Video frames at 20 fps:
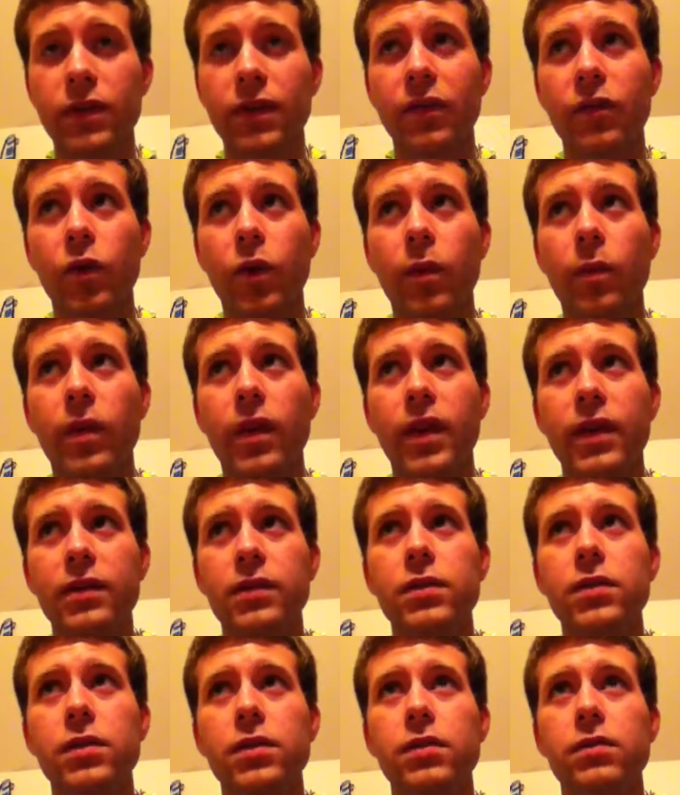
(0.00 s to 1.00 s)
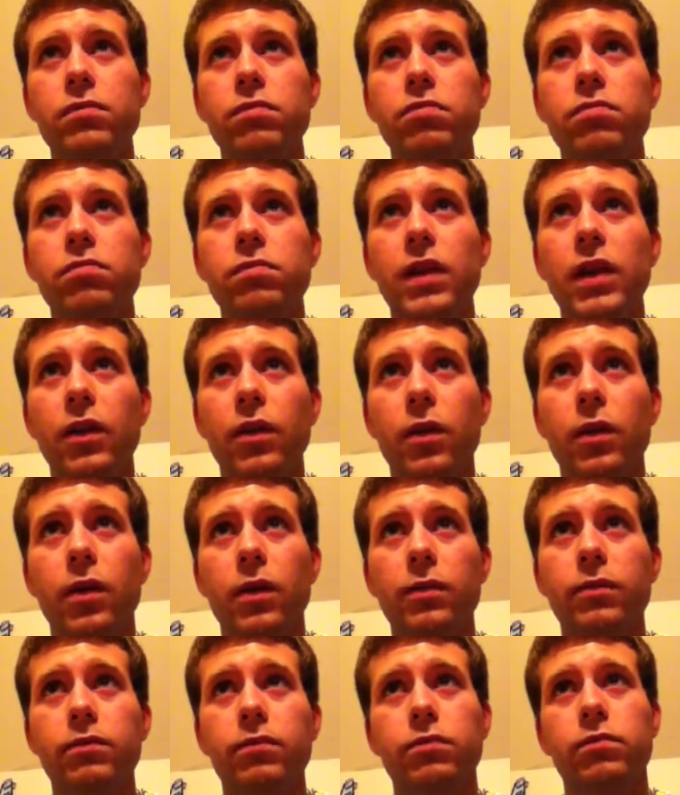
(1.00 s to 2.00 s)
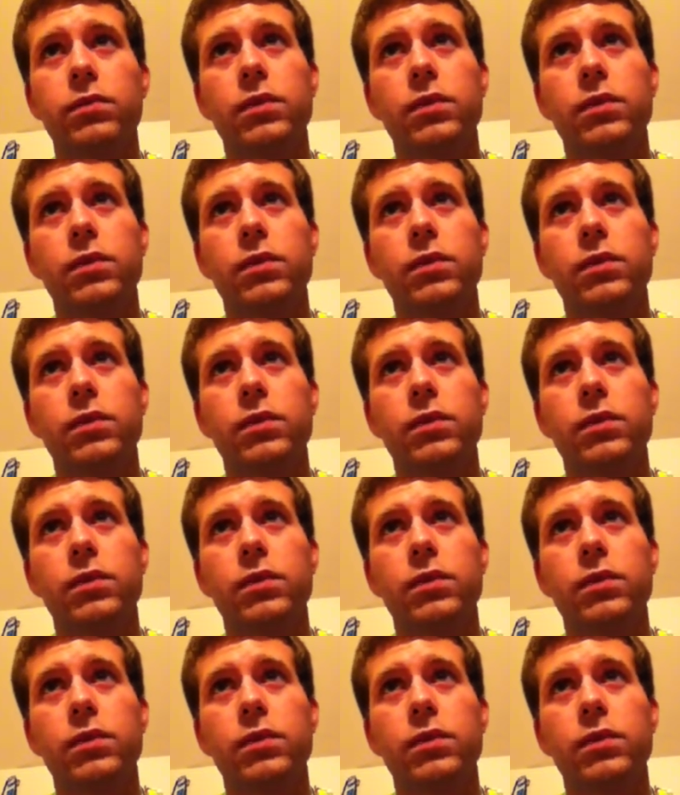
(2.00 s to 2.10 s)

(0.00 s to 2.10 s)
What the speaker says: and they've told me that's either